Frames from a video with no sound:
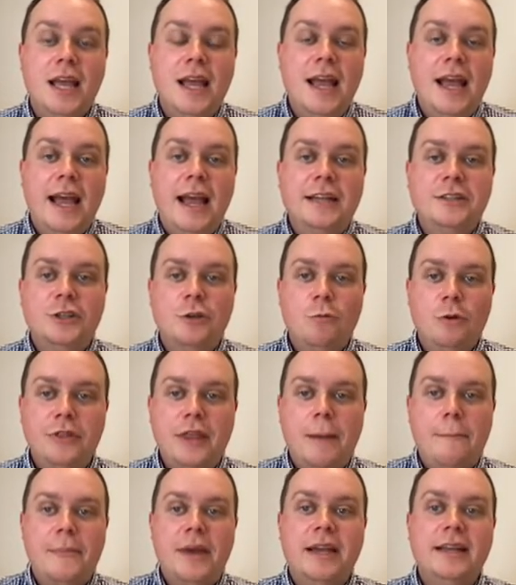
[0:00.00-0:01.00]
And so what
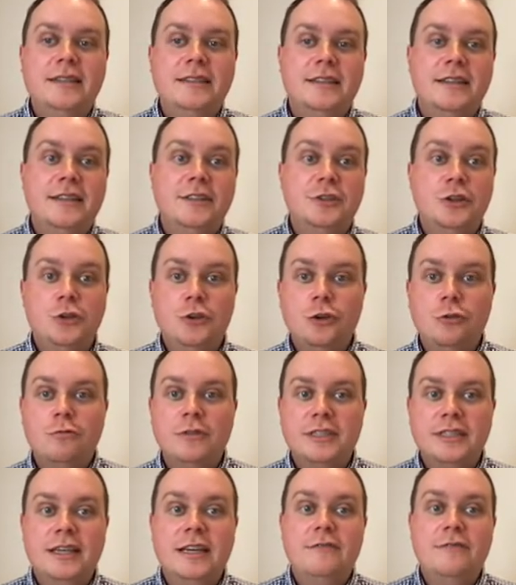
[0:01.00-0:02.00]
that means is that you
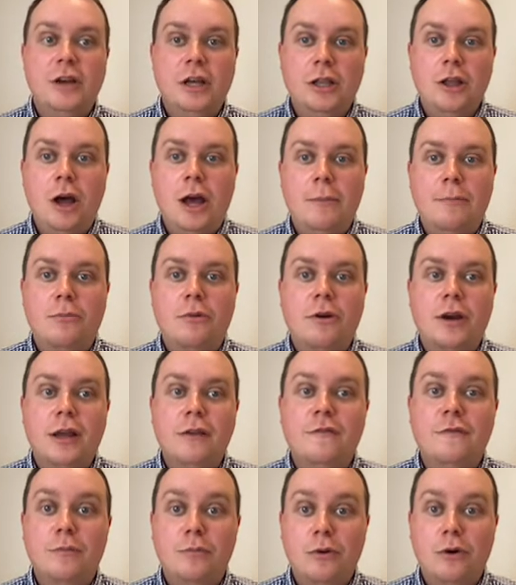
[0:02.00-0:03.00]
receive a client
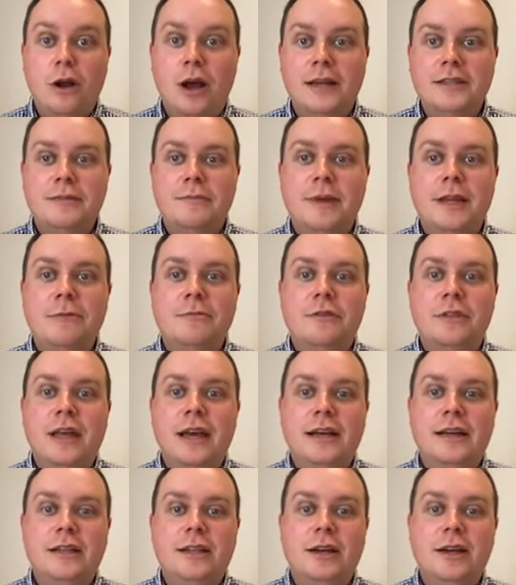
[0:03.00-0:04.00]
brief prior to meeting with that
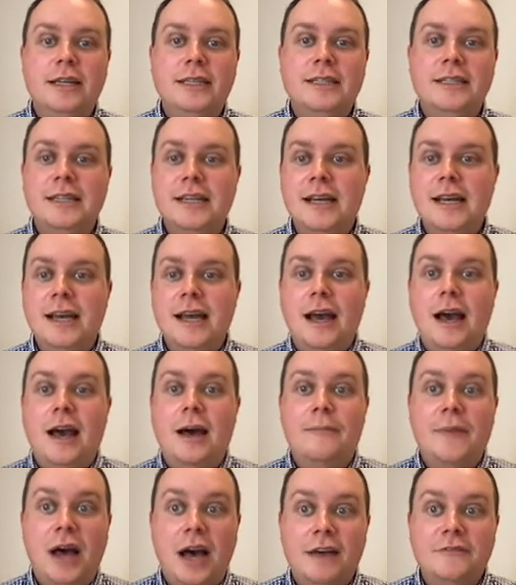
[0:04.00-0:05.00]
client,
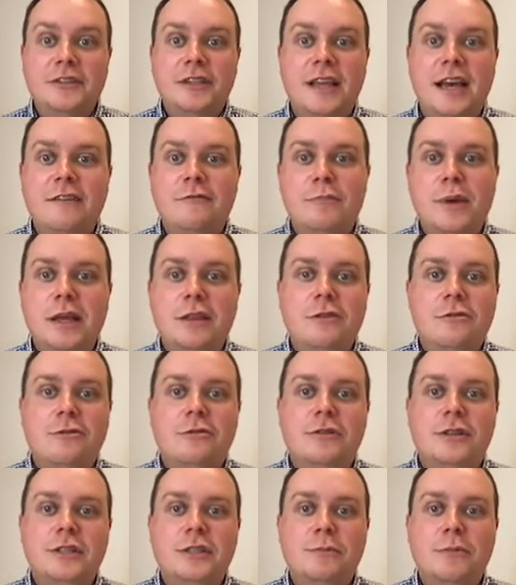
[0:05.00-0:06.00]
after they've been through
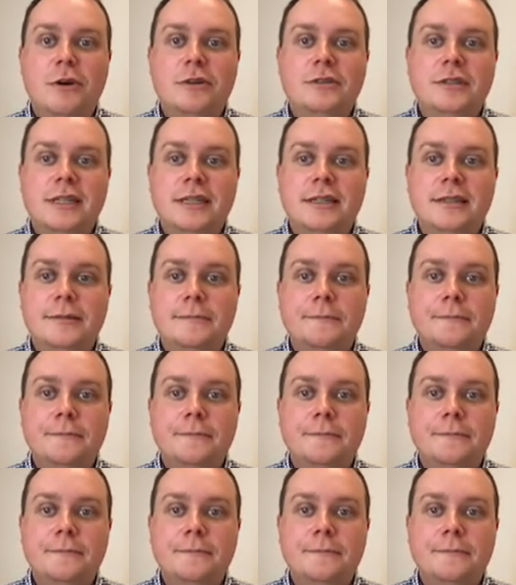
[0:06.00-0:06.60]
this process.